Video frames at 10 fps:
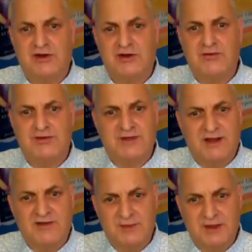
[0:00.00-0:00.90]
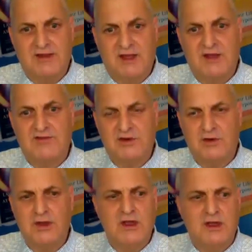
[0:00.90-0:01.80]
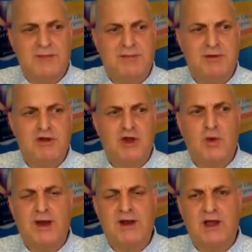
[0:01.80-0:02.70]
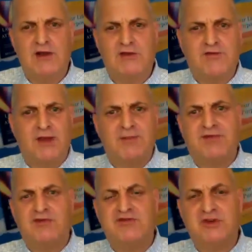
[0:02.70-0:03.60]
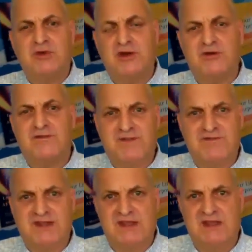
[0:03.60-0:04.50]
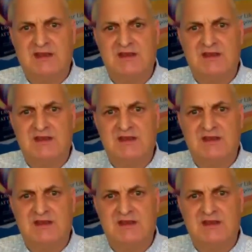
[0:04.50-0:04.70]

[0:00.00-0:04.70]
Was it last week? Yeah. So people can go online, look for episode 215,